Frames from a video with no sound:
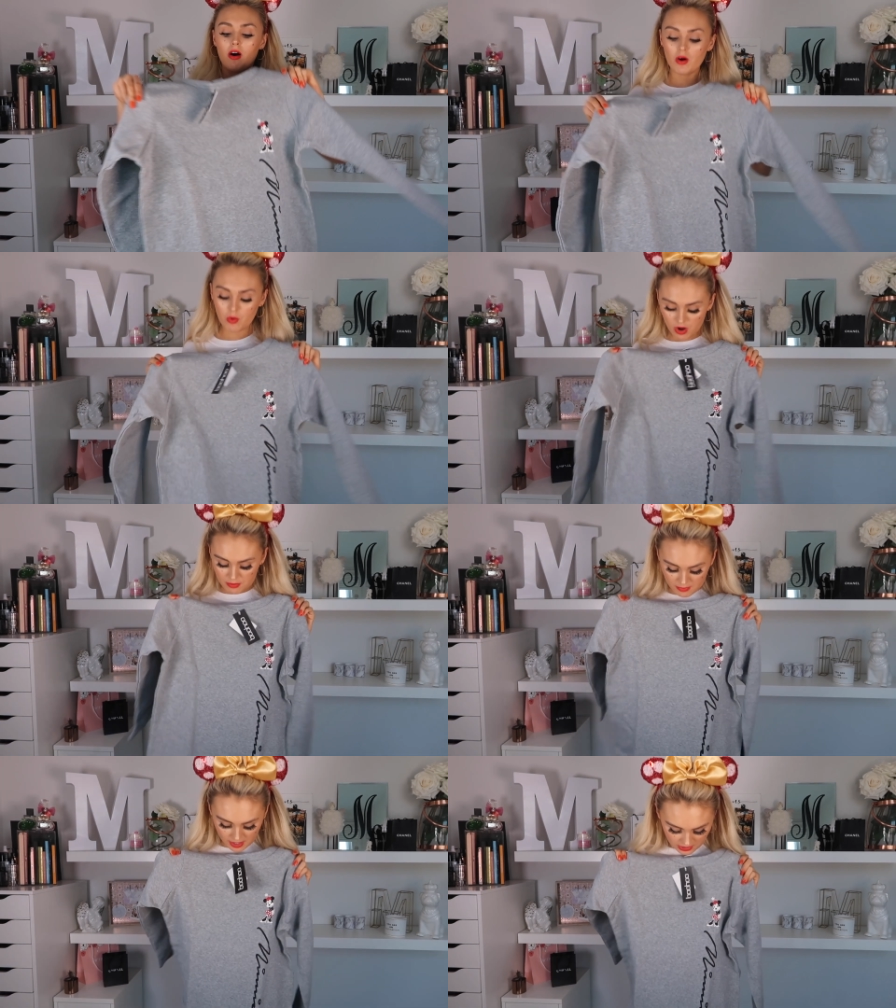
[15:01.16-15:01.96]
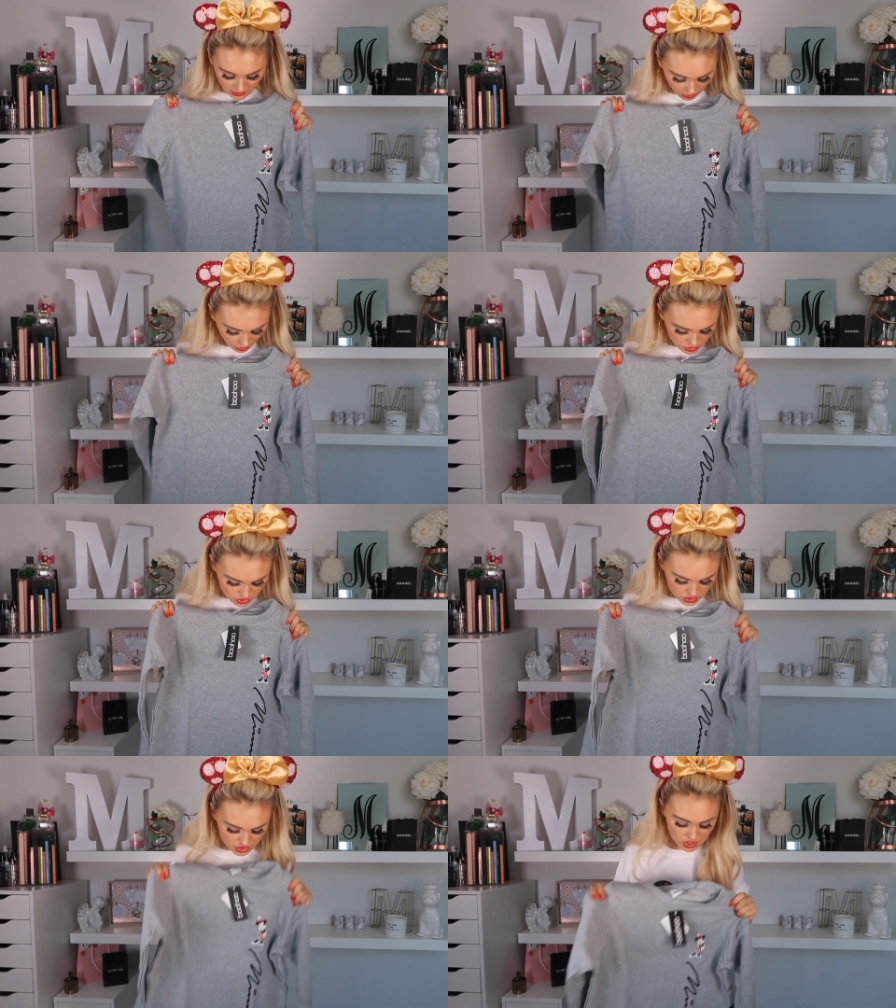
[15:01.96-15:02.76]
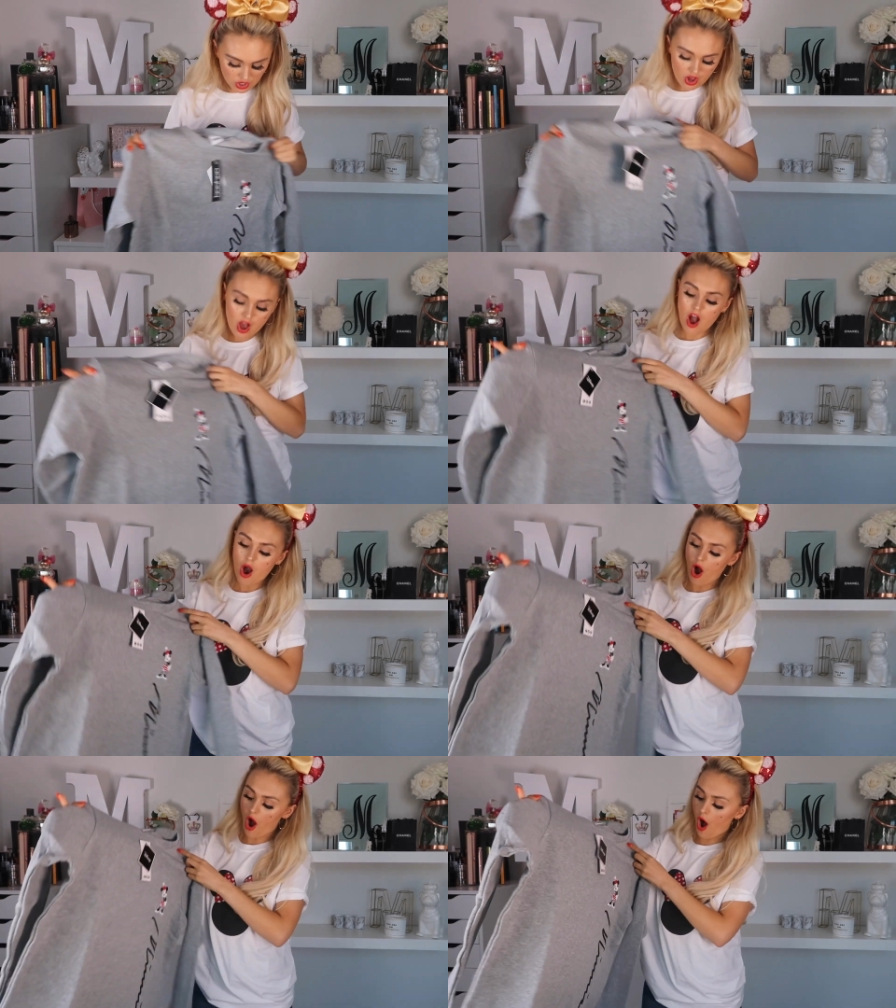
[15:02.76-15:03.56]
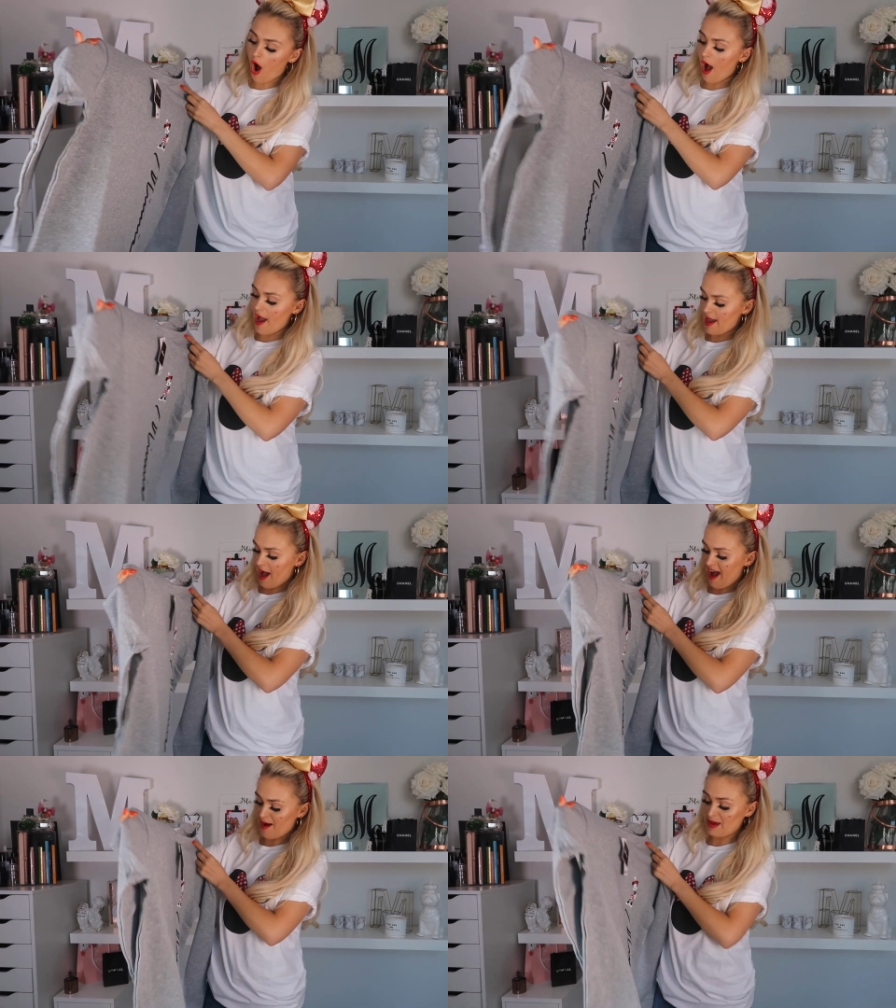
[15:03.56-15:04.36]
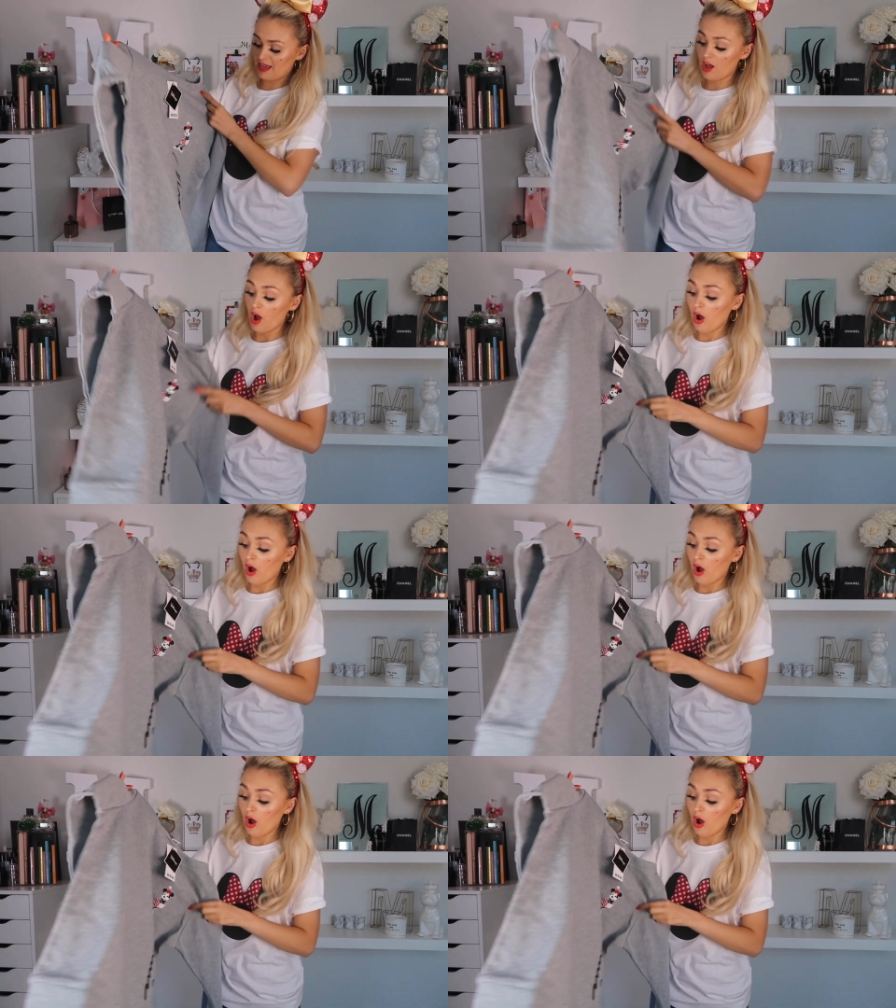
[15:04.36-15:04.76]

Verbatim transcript: oh my gosh, I am in...